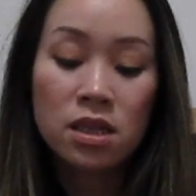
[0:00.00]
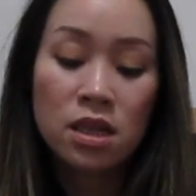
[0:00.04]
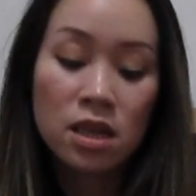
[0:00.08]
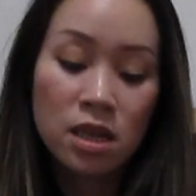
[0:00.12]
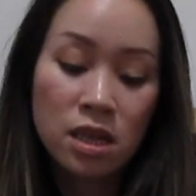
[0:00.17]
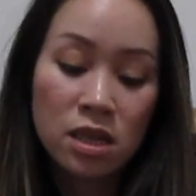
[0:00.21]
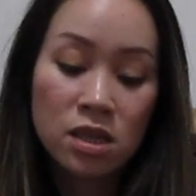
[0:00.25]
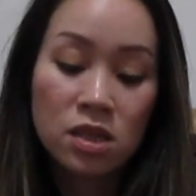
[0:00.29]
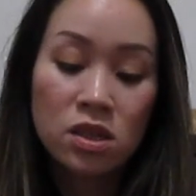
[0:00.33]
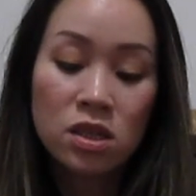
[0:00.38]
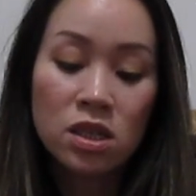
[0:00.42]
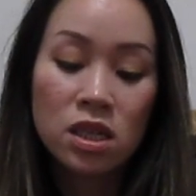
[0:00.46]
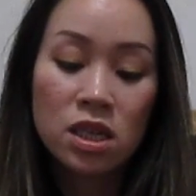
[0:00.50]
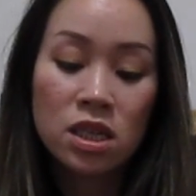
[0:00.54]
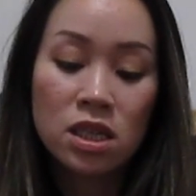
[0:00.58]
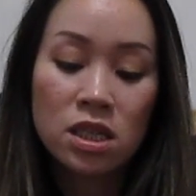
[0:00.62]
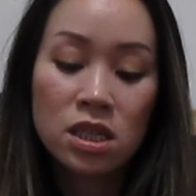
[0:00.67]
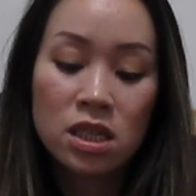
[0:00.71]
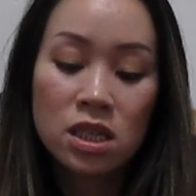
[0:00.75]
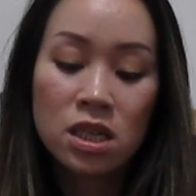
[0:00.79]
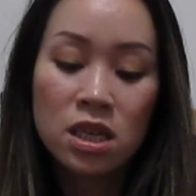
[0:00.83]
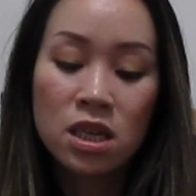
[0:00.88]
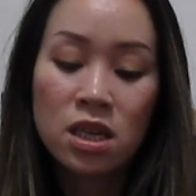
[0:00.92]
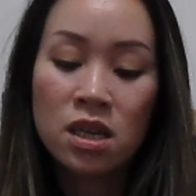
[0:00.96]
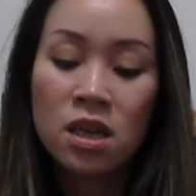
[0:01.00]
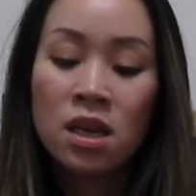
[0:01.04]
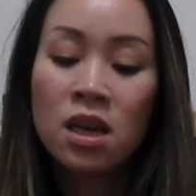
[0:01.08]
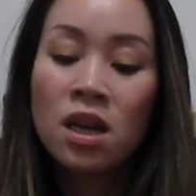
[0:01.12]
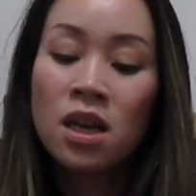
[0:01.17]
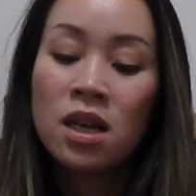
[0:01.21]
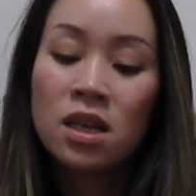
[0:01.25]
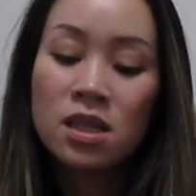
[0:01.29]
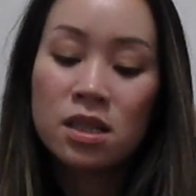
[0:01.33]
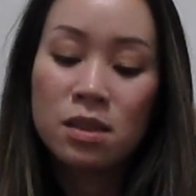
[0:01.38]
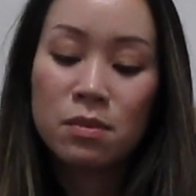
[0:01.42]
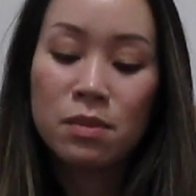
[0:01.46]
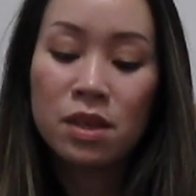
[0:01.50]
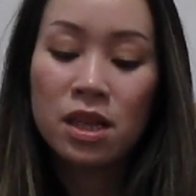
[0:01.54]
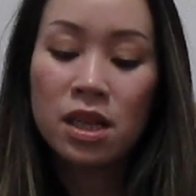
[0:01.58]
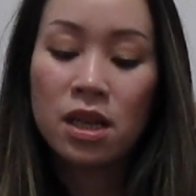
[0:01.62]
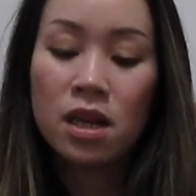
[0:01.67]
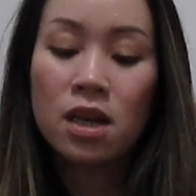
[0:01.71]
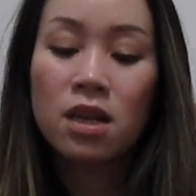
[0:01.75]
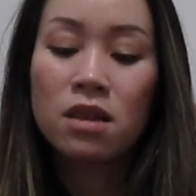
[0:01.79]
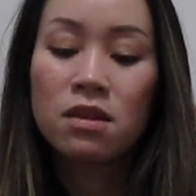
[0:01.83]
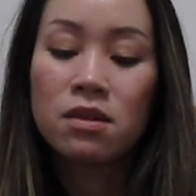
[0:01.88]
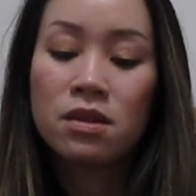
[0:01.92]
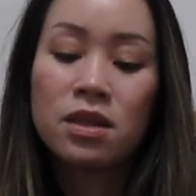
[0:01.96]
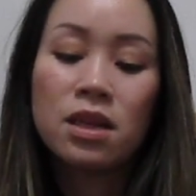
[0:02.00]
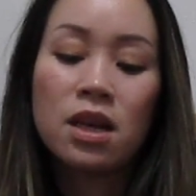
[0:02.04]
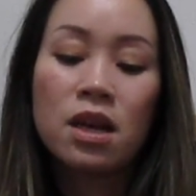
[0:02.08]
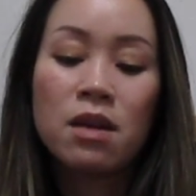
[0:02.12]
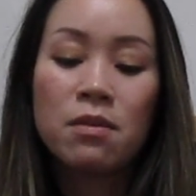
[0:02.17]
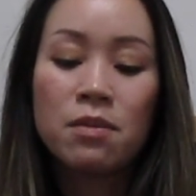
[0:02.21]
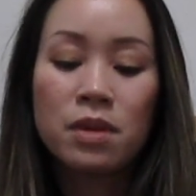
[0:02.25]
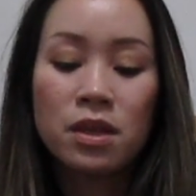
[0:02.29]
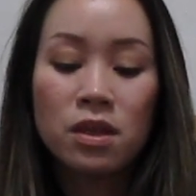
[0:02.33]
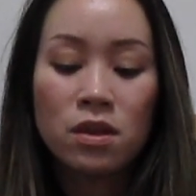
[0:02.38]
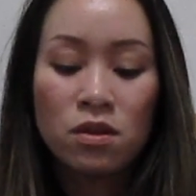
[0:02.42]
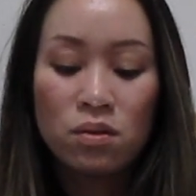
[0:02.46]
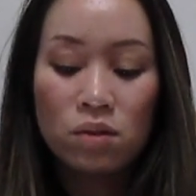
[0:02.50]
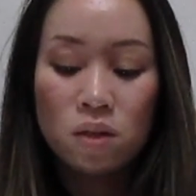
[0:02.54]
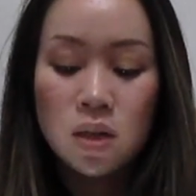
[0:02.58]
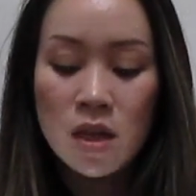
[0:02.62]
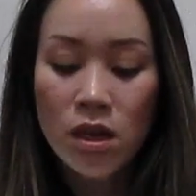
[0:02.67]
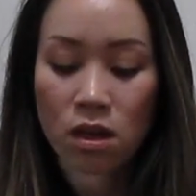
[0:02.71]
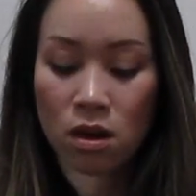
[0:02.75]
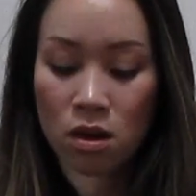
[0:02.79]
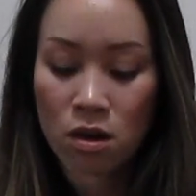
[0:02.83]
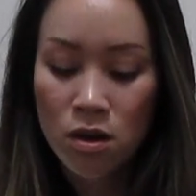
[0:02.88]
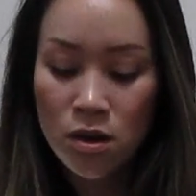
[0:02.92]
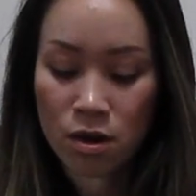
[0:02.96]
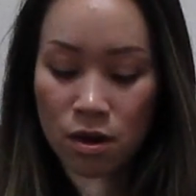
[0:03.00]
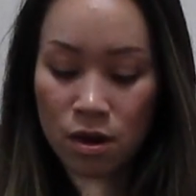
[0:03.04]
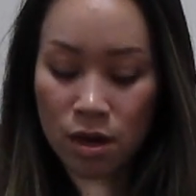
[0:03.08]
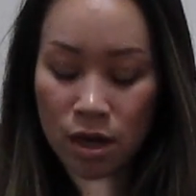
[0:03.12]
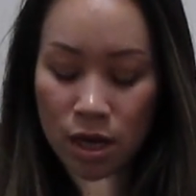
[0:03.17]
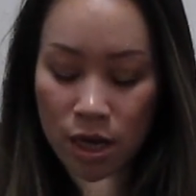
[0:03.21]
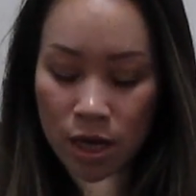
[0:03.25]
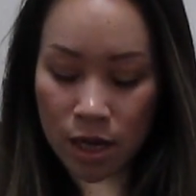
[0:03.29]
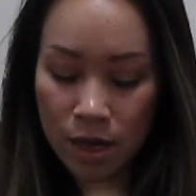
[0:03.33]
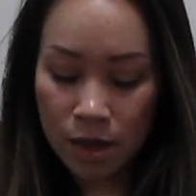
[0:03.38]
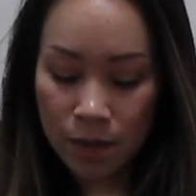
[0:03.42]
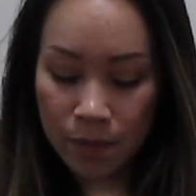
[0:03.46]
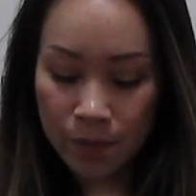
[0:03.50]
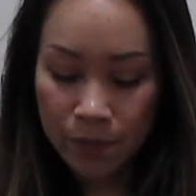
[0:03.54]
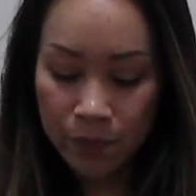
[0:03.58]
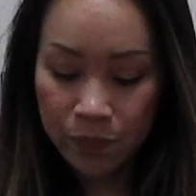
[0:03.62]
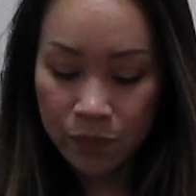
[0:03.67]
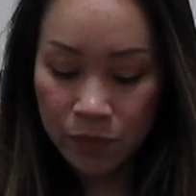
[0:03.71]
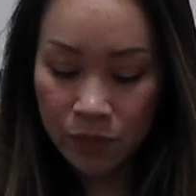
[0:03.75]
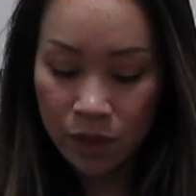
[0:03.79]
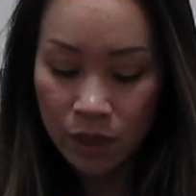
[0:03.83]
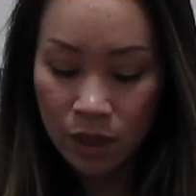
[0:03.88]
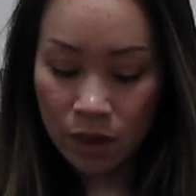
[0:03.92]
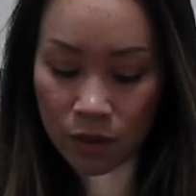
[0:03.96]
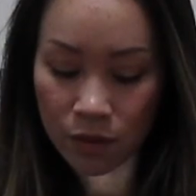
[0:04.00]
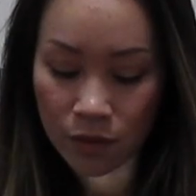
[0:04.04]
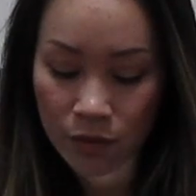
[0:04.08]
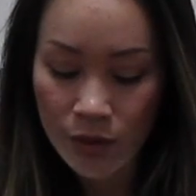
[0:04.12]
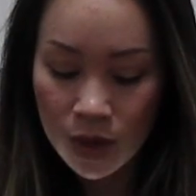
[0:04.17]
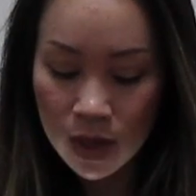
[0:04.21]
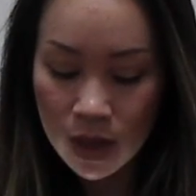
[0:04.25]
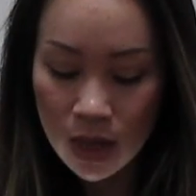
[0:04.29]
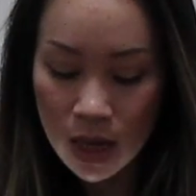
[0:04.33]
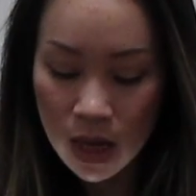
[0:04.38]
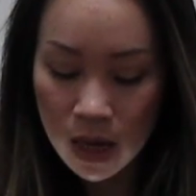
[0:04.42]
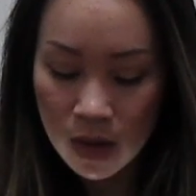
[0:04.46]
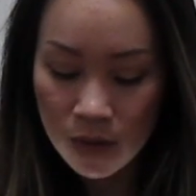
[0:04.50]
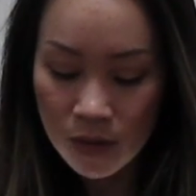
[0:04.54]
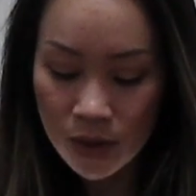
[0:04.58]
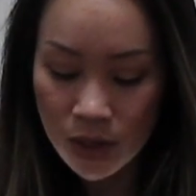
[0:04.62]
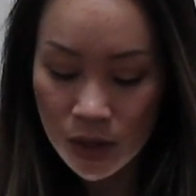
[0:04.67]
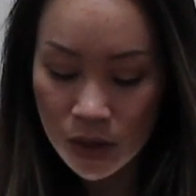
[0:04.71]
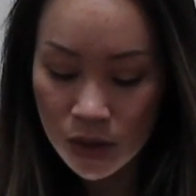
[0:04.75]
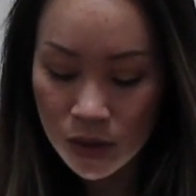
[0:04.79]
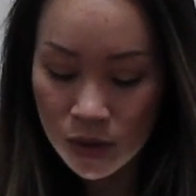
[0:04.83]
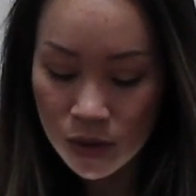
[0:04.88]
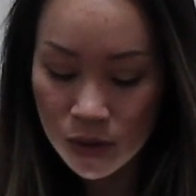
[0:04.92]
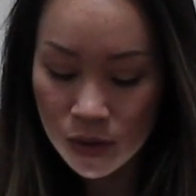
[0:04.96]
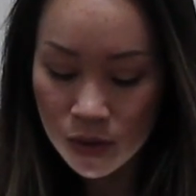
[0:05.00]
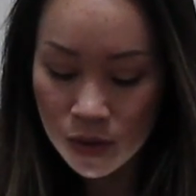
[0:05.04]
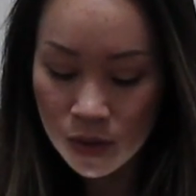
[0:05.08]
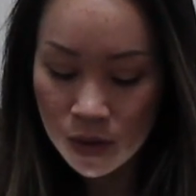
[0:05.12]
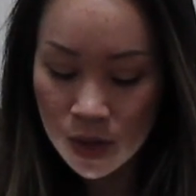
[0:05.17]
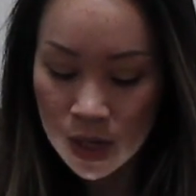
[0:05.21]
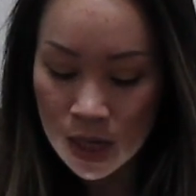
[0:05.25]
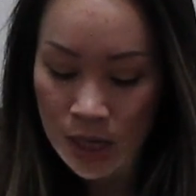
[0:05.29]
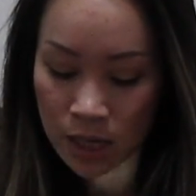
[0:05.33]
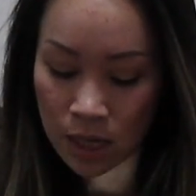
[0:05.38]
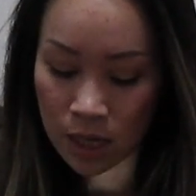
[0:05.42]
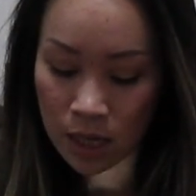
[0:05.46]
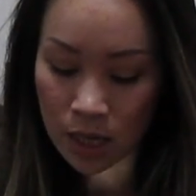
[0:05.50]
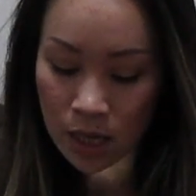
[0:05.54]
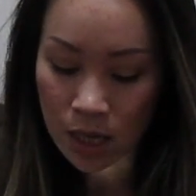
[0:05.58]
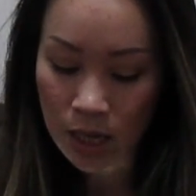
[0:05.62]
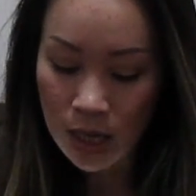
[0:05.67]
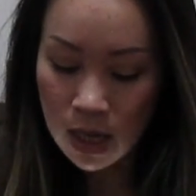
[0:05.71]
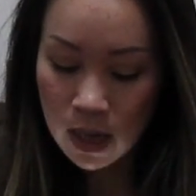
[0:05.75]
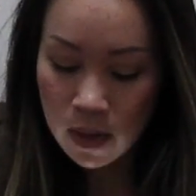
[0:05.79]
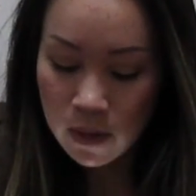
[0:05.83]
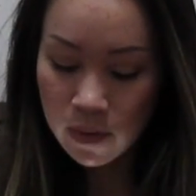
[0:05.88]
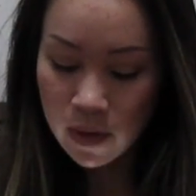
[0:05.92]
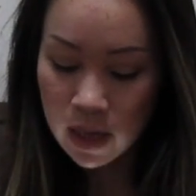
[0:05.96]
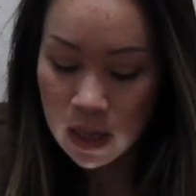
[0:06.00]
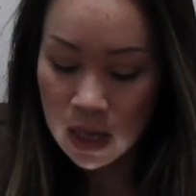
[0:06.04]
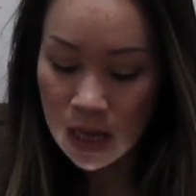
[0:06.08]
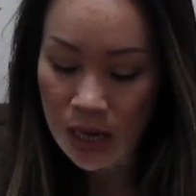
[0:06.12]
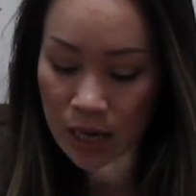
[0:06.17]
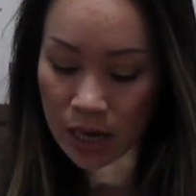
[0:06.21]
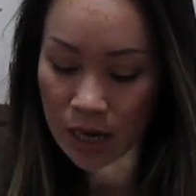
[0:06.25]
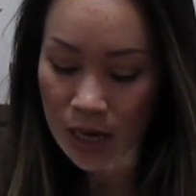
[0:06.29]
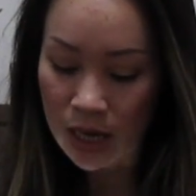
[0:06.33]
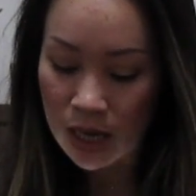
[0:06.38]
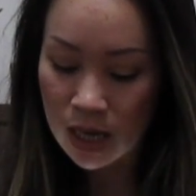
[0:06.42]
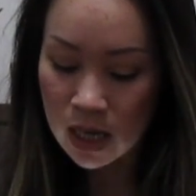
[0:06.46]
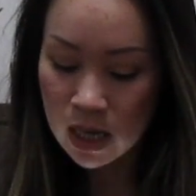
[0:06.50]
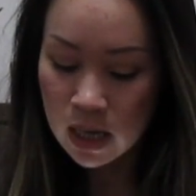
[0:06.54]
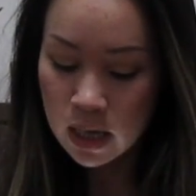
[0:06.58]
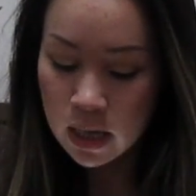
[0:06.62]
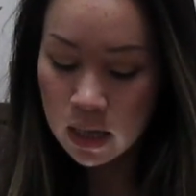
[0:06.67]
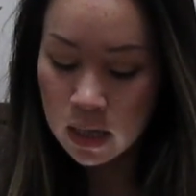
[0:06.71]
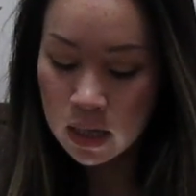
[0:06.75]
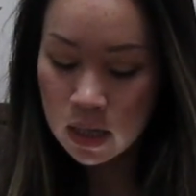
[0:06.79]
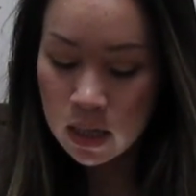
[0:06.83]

And as you can see, some of the colors that I've been using are Fifth Avenue, Violetta,